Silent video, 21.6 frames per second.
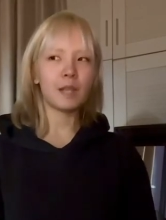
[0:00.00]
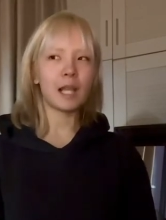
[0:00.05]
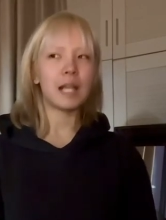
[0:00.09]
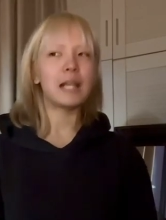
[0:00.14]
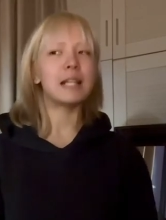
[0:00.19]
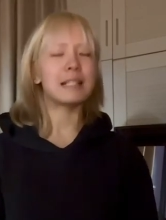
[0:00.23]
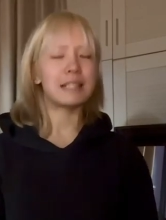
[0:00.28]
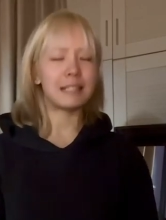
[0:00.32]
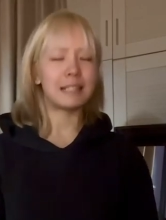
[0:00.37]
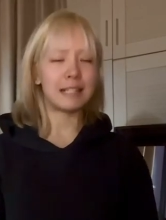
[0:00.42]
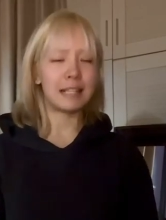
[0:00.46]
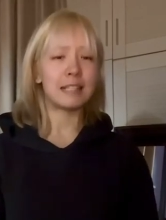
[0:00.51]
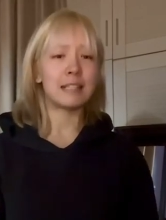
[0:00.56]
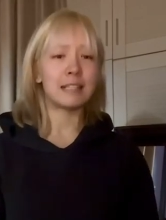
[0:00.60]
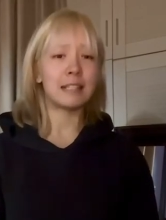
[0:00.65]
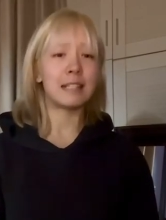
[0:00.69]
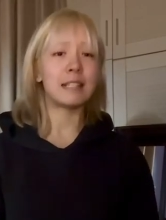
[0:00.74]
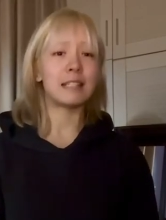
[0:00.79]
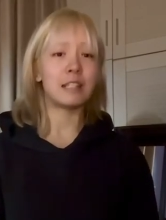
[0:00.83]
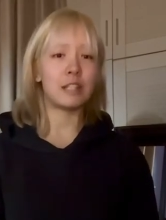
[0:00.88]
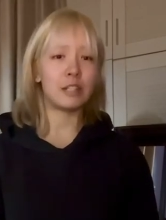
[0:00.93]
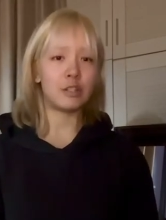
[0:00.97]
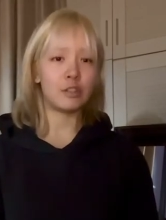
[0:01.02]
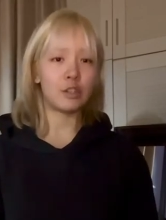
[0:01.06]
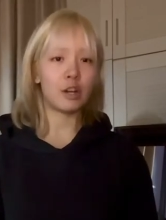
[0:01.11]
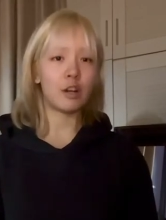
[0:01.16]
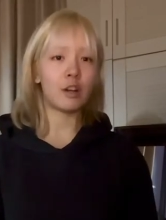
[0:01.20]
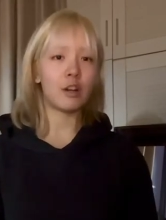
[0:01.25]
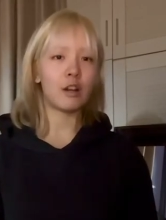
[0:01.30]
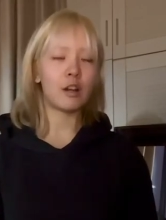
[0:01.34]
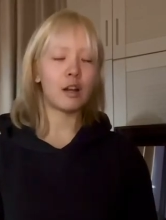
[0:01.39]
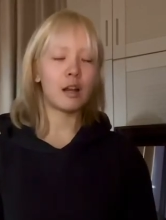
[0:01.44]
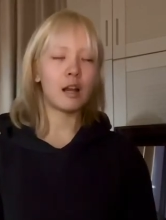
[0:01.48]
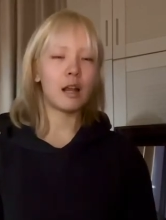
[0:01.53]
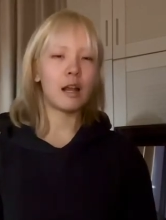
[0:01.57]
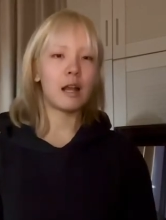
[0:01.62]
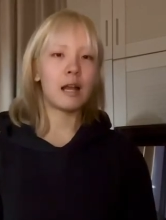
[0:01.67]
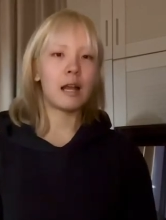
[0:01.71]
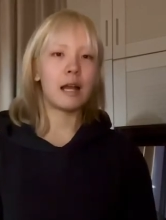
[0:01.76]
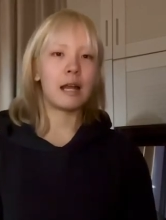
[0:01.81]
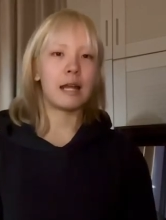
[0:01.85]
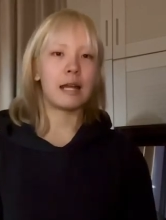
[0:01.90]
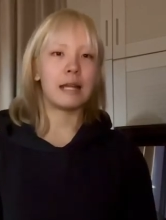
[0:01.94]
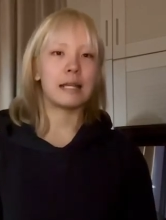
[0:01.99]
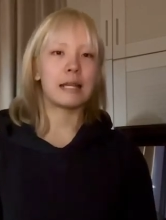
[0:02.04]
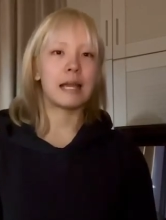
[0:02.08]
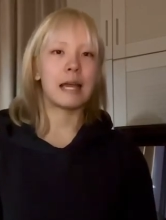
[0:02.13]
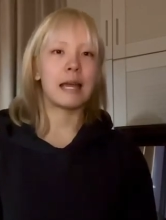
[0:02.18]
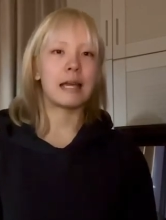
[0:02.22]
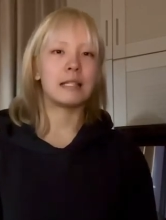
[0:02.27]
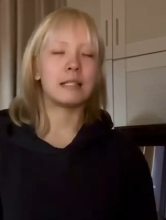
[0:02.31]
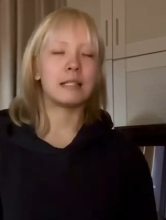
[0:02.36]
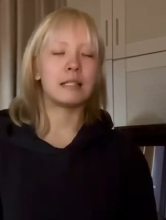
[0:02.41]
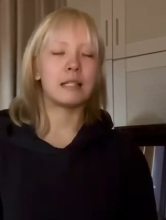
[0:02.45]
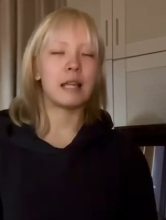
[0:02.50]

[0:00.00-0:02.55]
assistant teacher in an